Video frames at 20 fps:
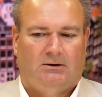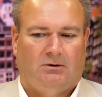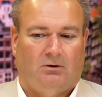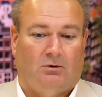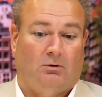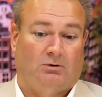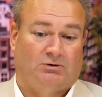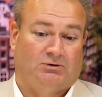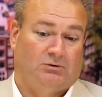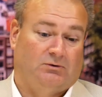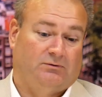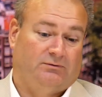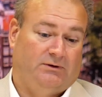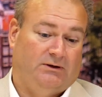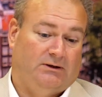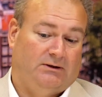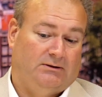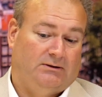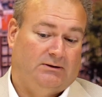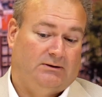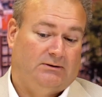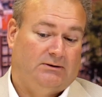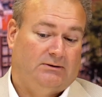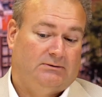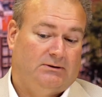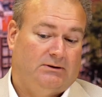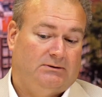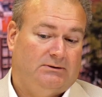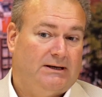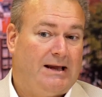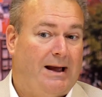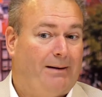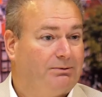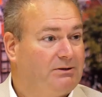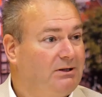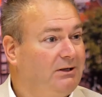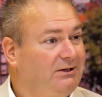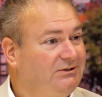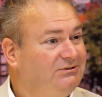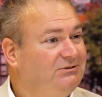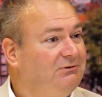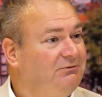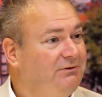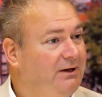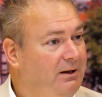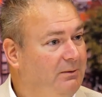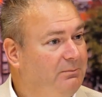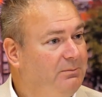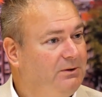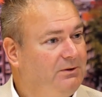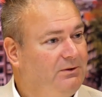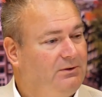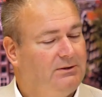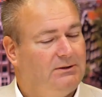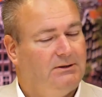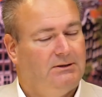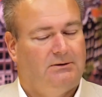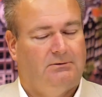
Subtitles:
or sort of the capitalist development